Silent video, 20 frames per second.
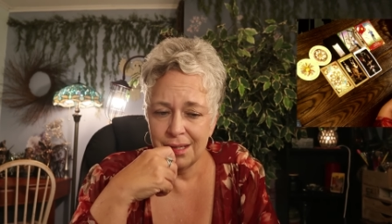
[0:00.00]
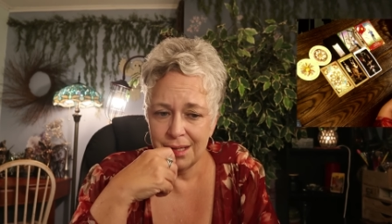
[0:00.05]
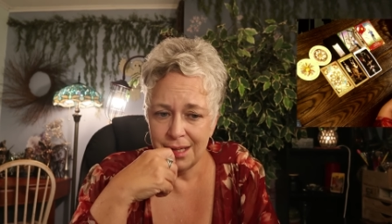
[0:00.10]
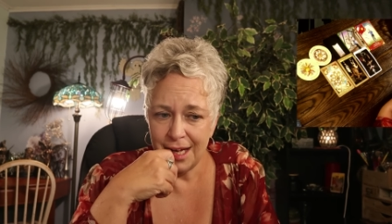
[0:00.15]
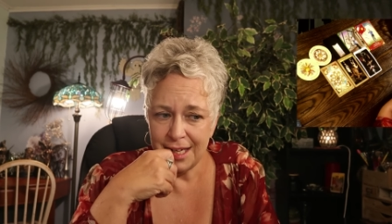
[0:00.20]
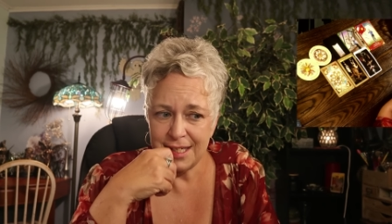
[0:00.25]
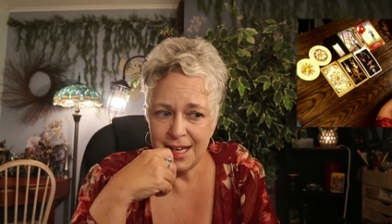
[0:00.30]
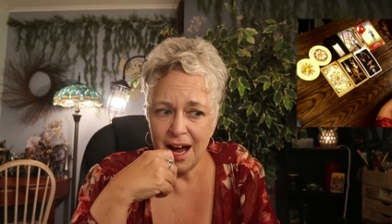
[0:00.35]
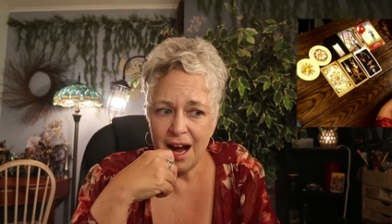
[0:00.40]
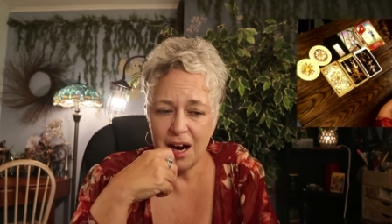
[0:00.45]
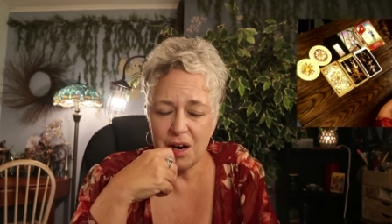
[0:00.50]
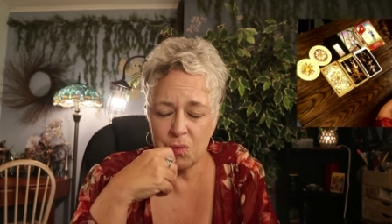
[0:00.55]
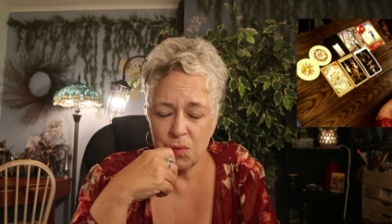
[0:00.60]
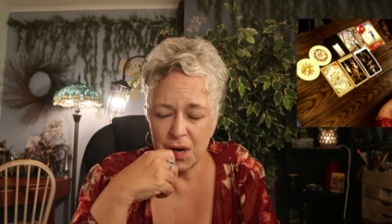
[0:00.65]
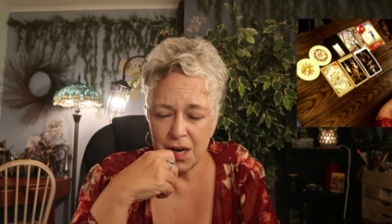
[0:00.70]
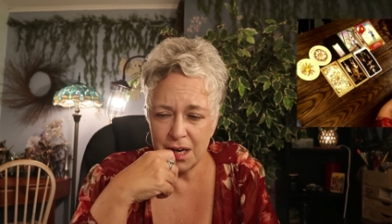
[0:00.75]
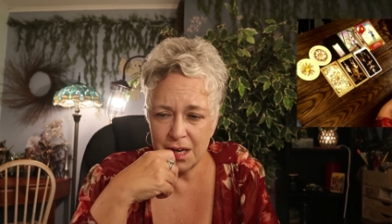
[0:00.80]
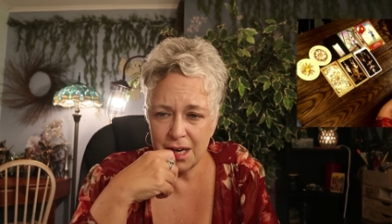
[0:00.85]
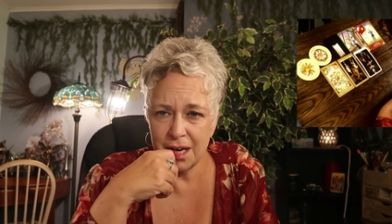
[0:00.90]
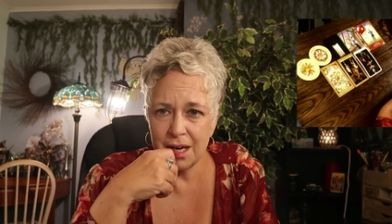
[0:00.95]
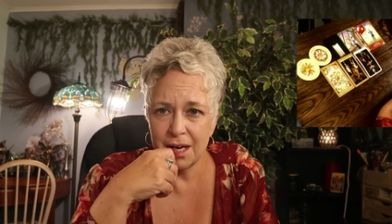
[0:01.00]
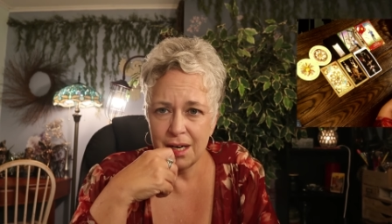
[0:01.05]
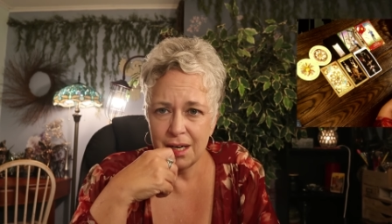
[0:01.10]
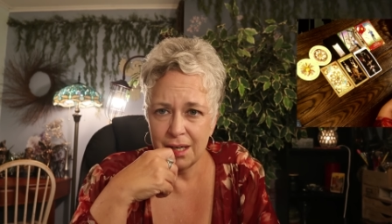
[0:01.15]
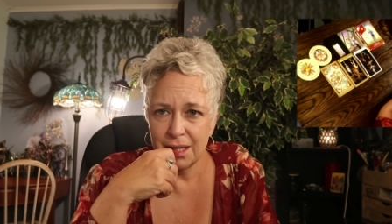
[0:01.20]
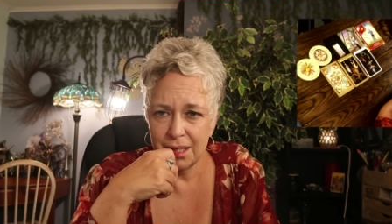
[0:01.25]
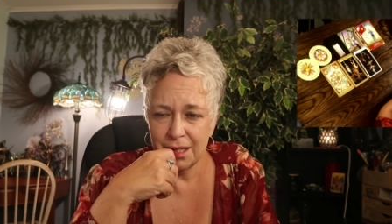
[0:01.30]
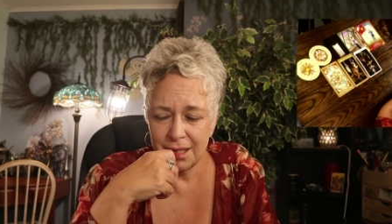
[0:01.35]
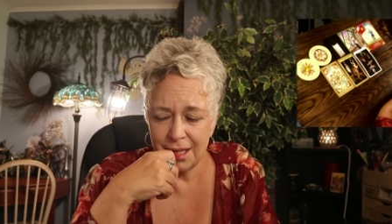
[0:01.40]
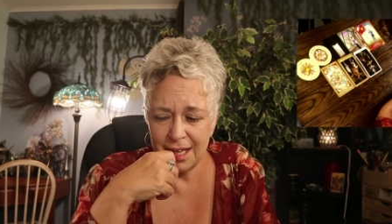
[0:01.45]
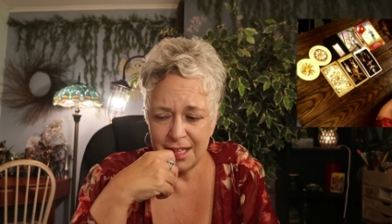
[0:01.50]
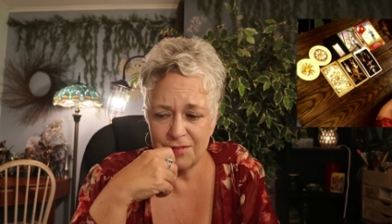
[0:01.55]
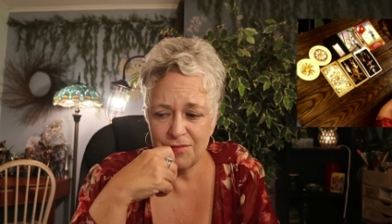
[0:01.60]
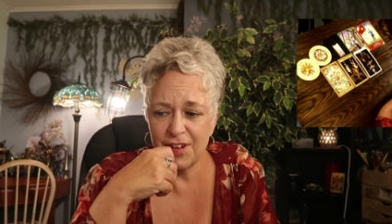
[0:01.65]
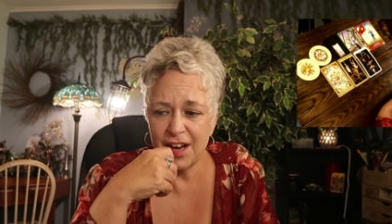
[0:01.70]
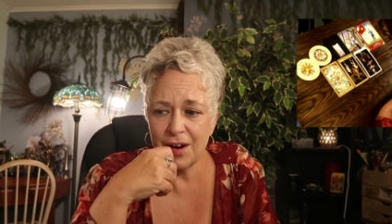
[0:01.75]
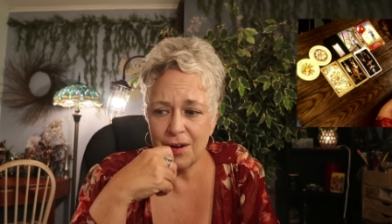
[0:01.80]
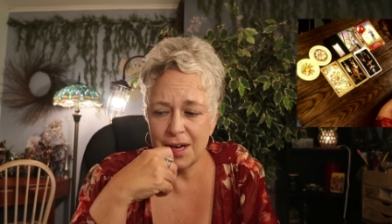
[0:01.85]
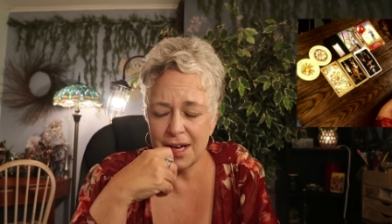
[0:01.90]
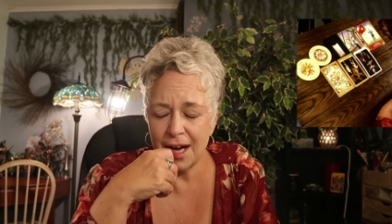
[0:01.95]
That's hard worker. That's
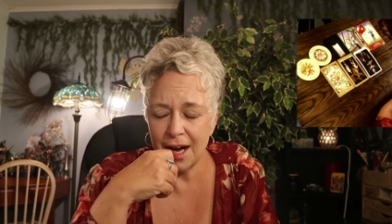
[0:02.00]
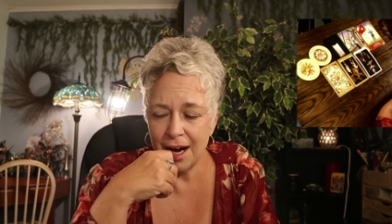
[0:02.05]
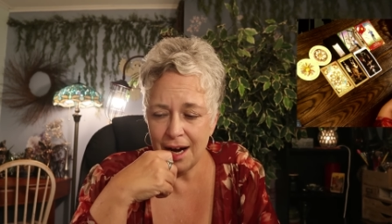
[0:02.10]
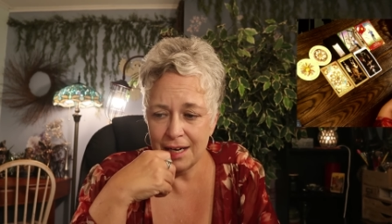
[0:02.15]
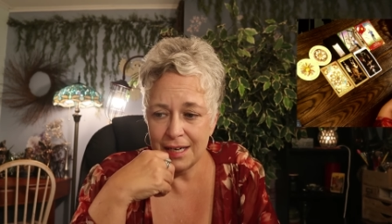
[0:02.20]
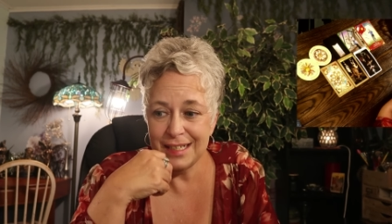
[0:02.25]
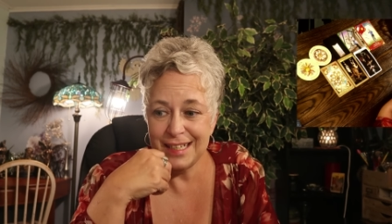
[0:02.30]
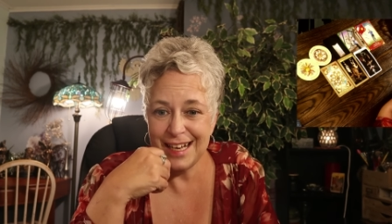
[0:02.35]
very hard.